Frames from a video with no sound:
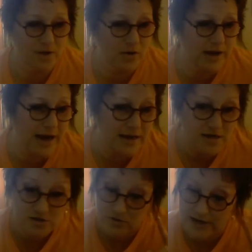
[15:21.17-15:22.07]
Okay?
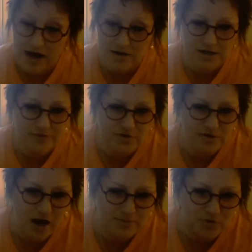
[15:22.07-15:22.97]
So now is not the
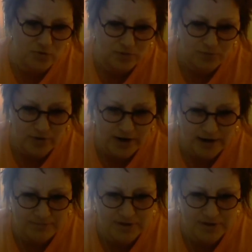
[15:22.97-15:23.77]
time to quit praying.